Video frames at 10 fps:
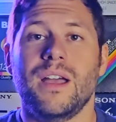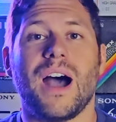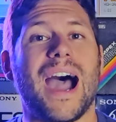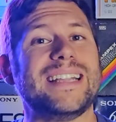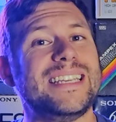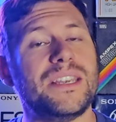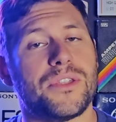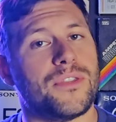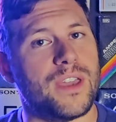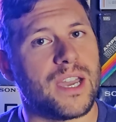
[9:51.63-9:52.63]
I didn't
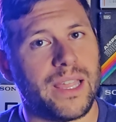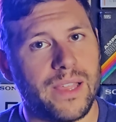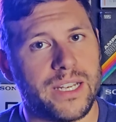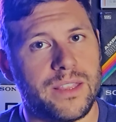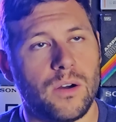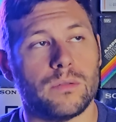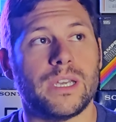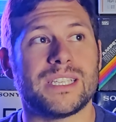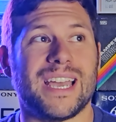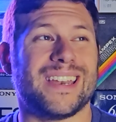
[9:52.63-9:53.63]
think I liked the
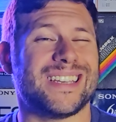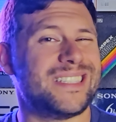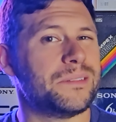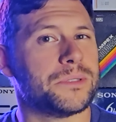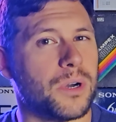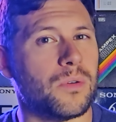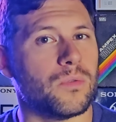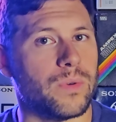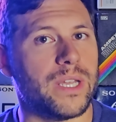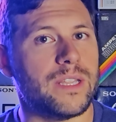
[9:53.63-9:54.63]
oldies, and I still don't
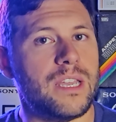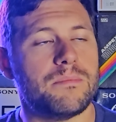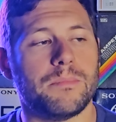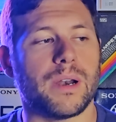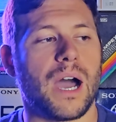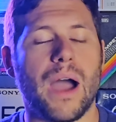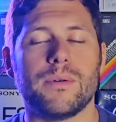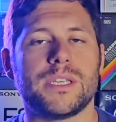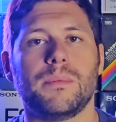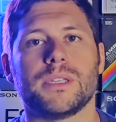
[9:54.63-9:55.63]
really, but I
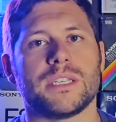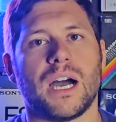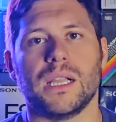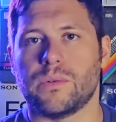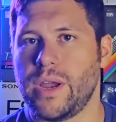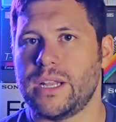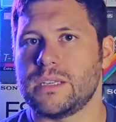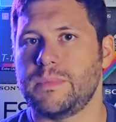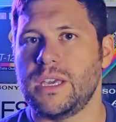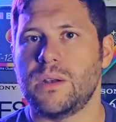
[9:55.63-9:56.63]
was able to tolerate it
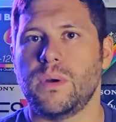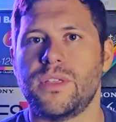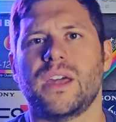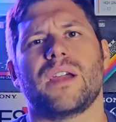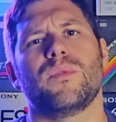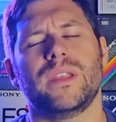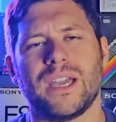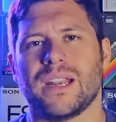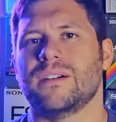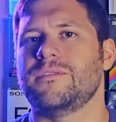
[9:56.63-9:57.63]
to begin with, and I really
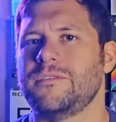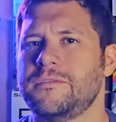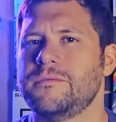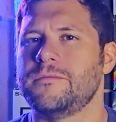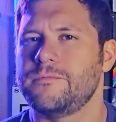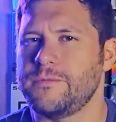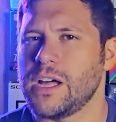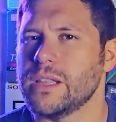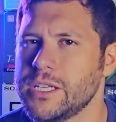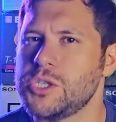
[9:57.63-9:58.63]
kind of
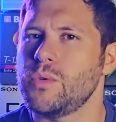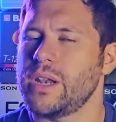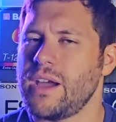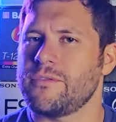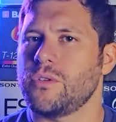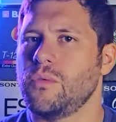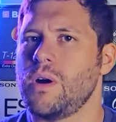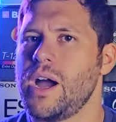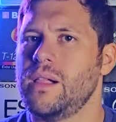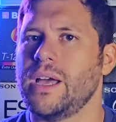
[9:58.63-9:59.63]
fell into it after a
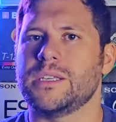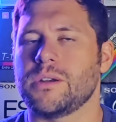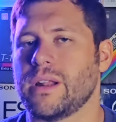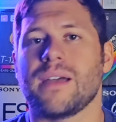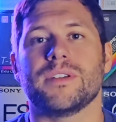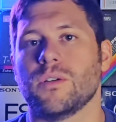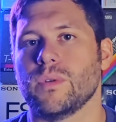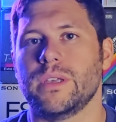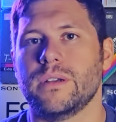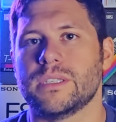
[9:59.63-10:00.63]
while and started having a
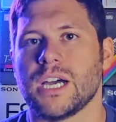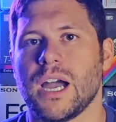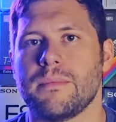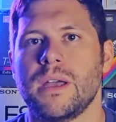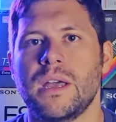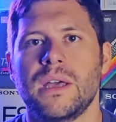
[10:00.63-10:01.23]
really good time.